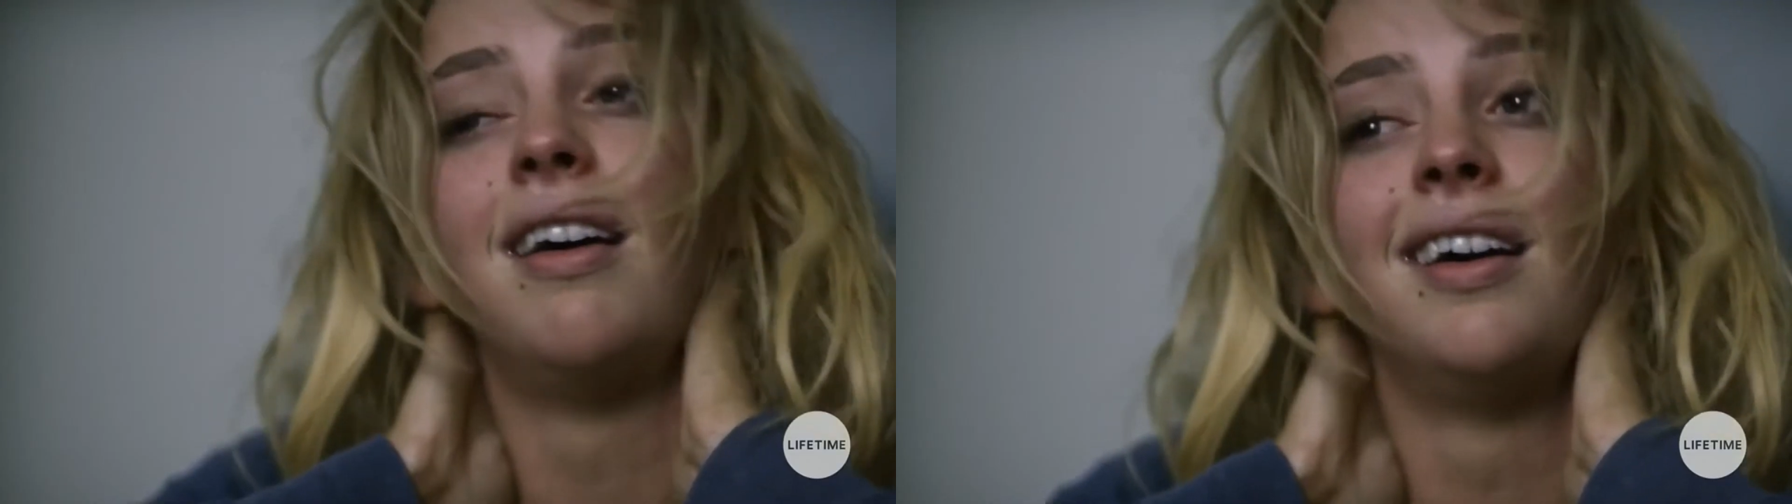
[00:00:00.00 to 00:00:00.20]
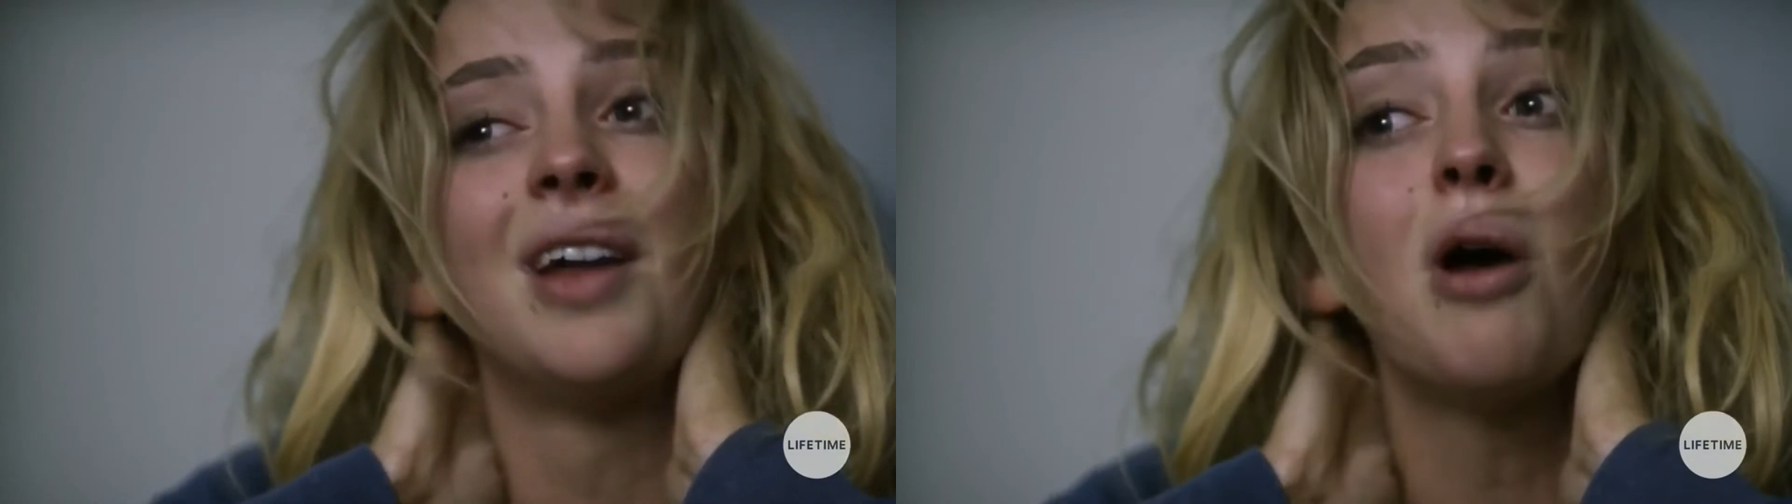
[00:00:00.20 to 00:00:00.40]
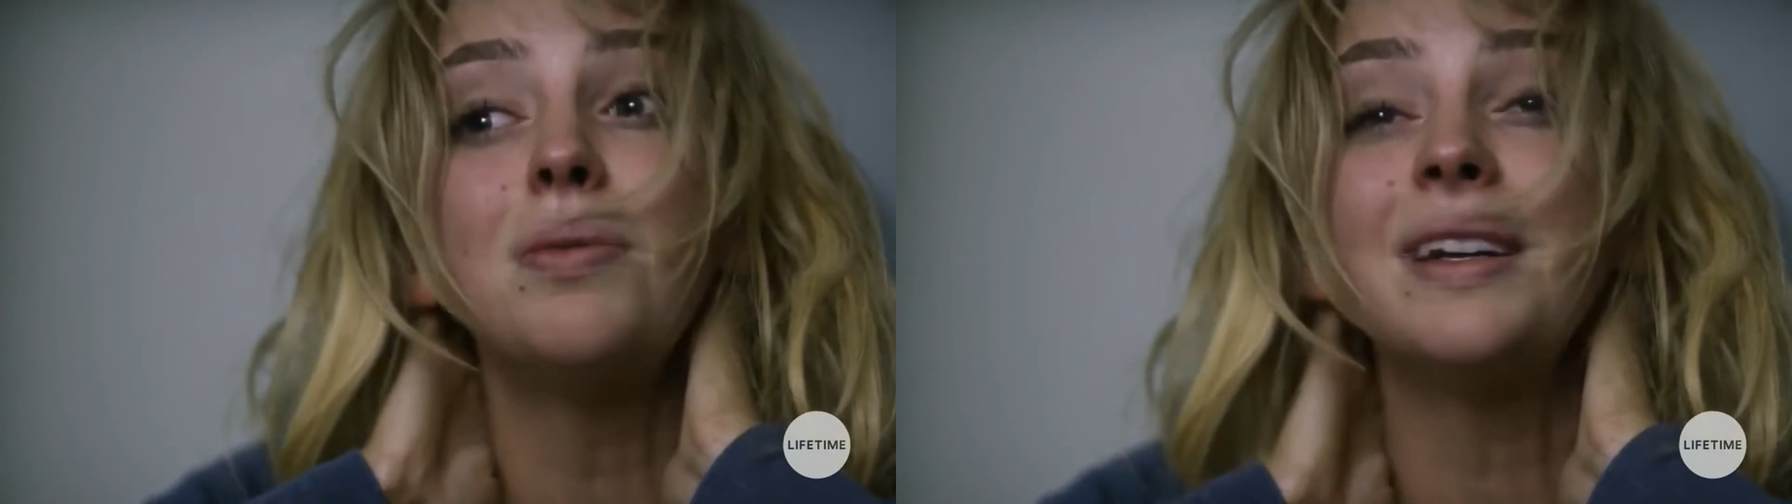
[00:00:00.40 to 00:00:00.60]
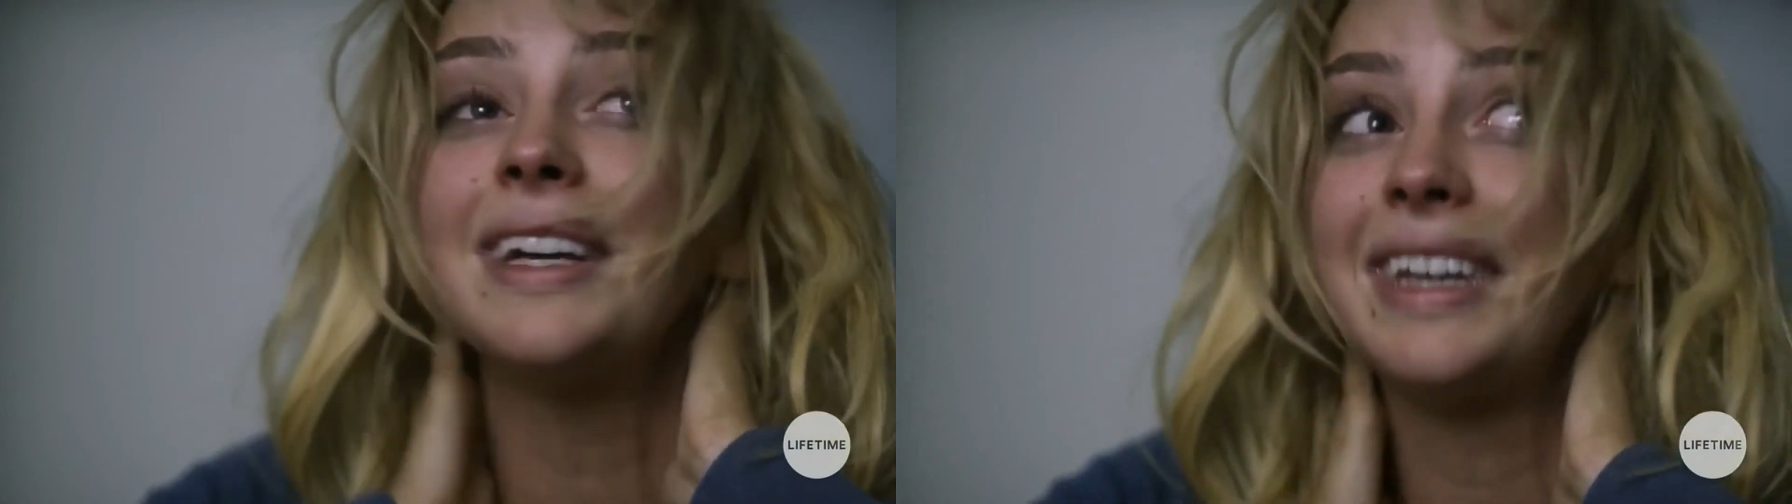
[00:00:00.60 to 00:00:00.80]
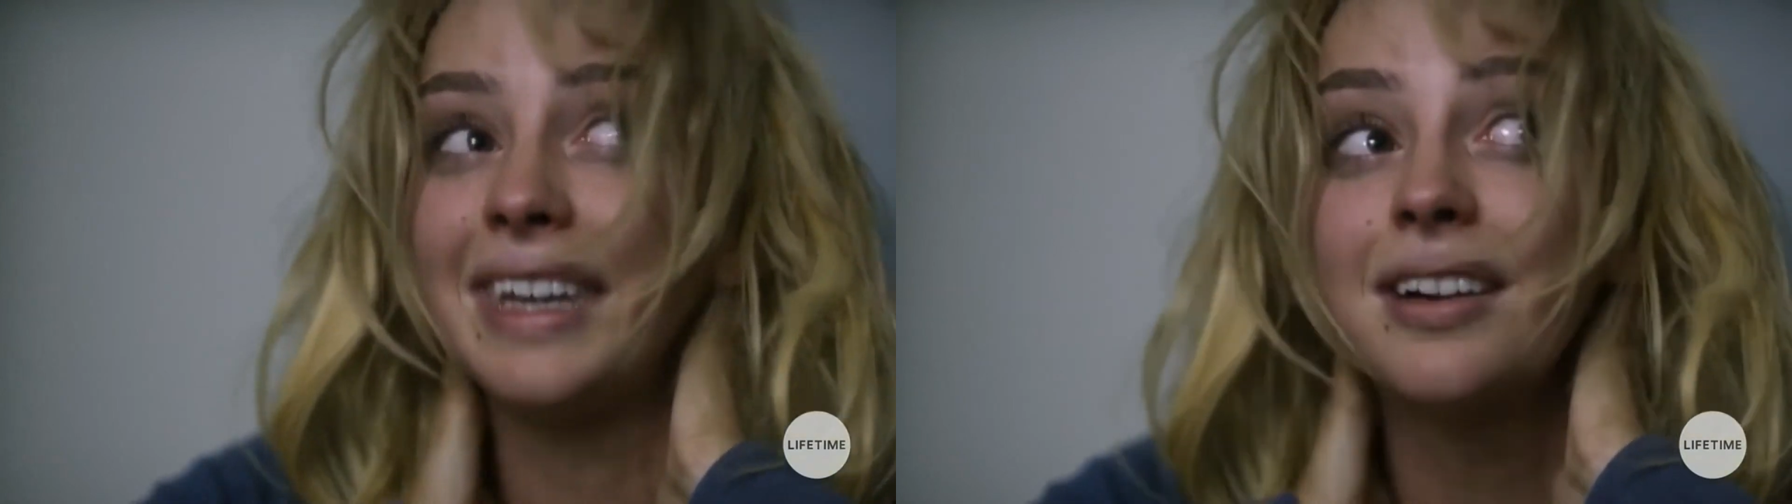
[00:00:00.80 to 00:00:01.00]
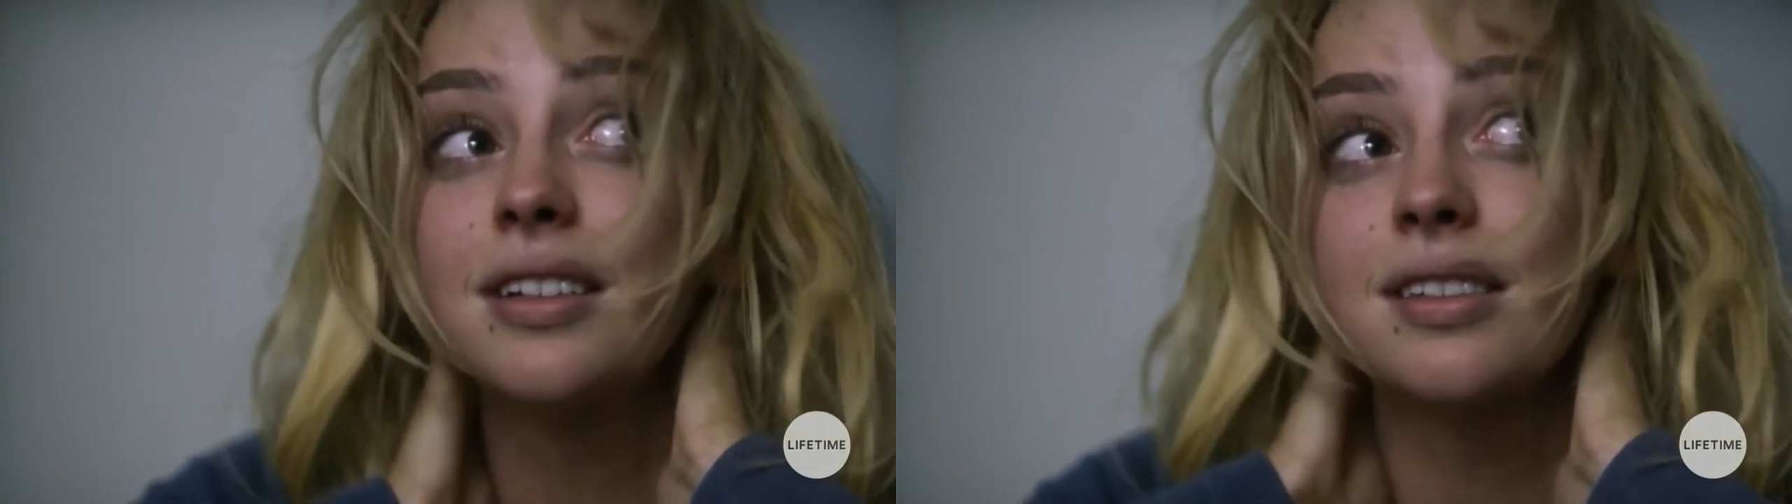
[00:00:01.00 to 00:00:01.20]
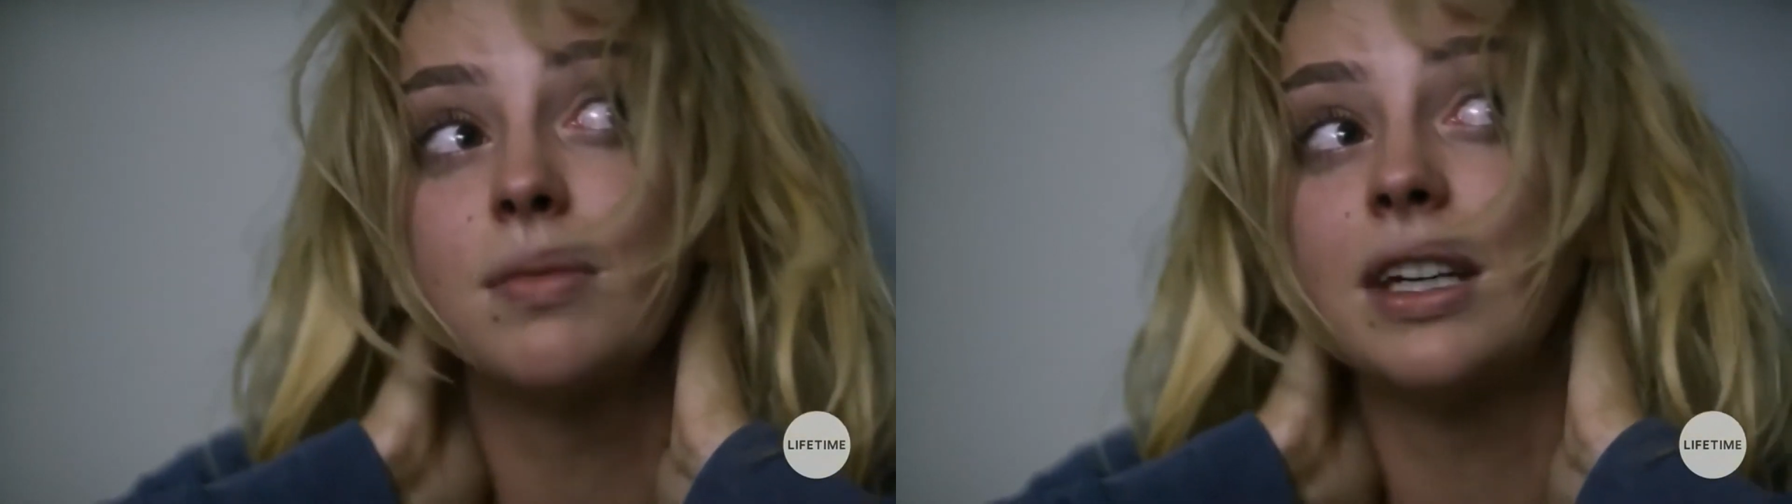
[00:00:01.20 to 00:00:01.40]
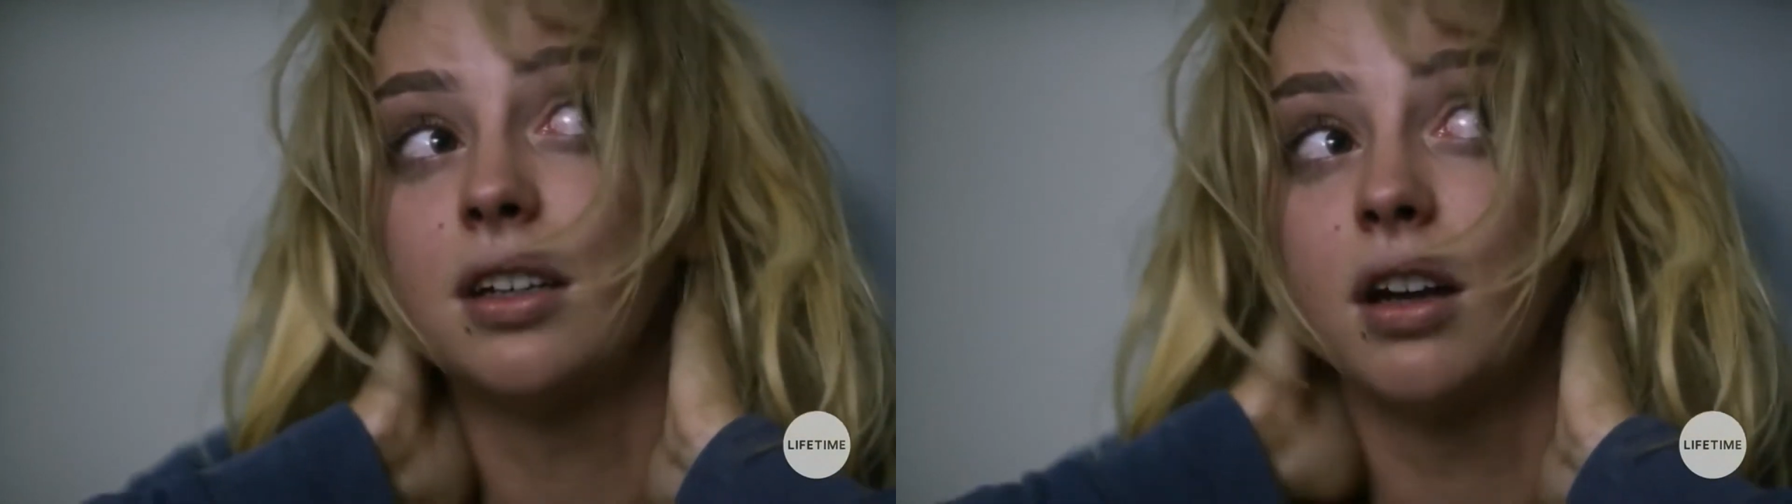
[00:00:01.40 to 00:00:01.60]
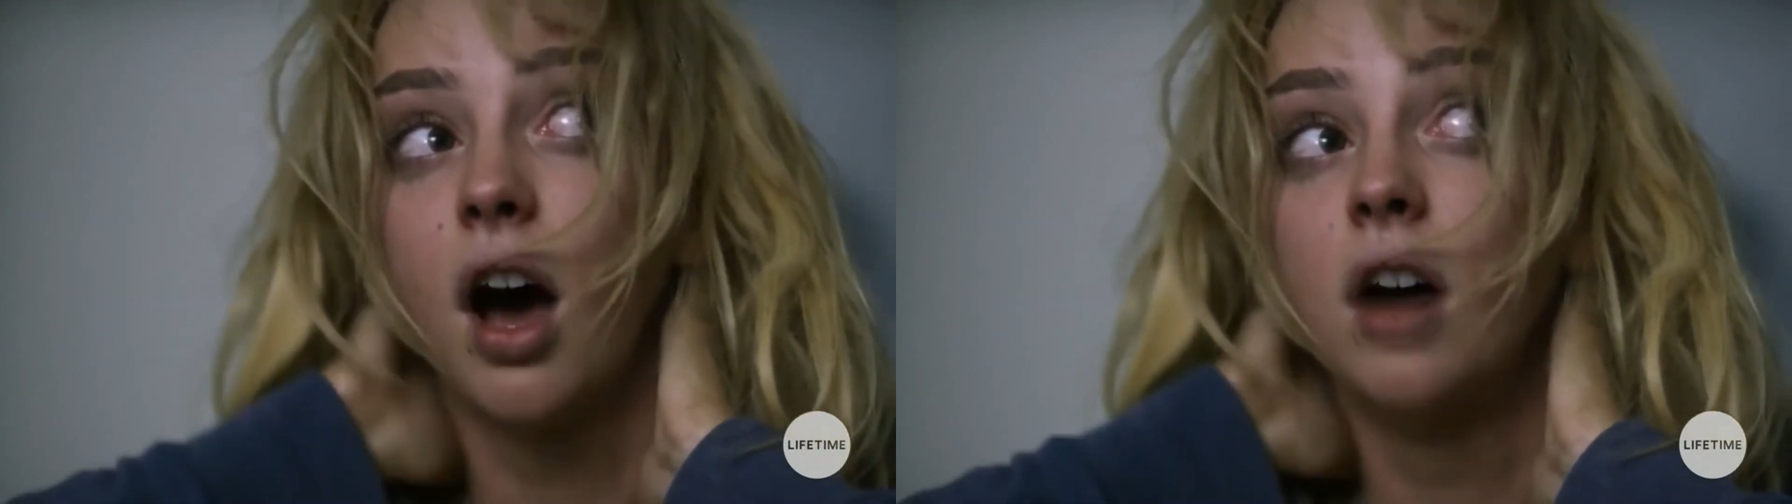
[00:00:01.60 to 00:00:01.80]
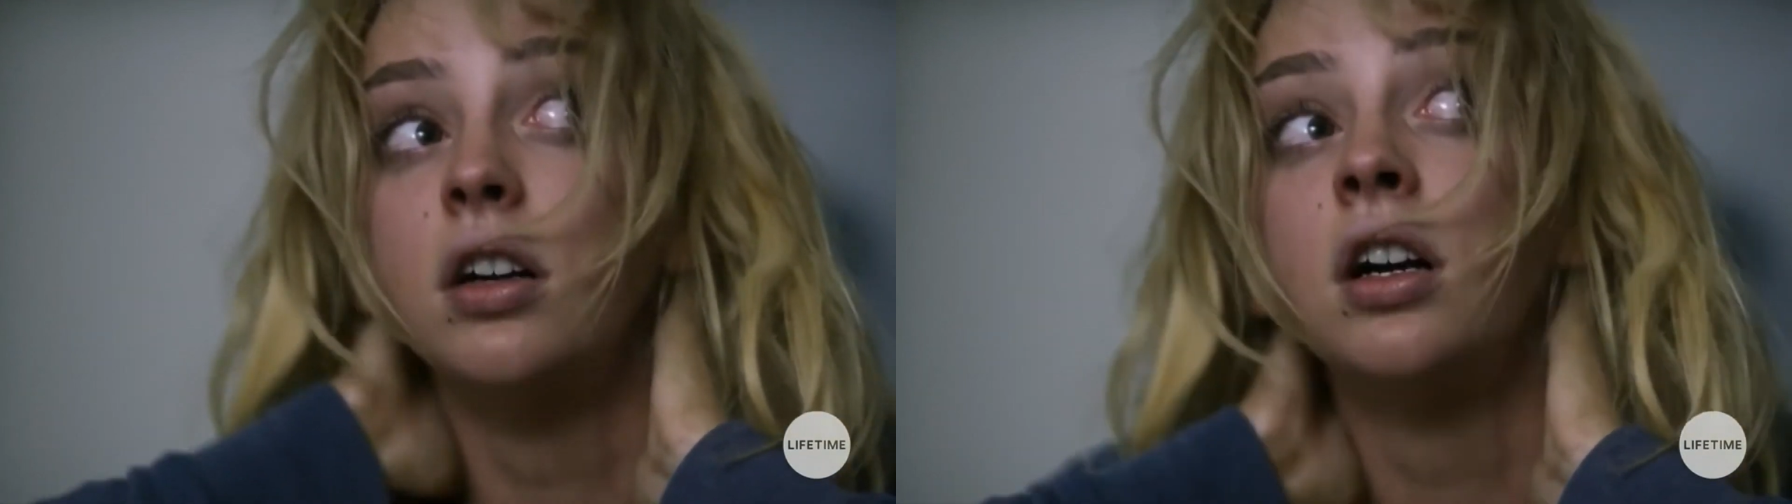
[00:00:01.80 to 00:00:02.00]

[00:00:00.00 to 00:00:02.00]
Nobody hears me, you know.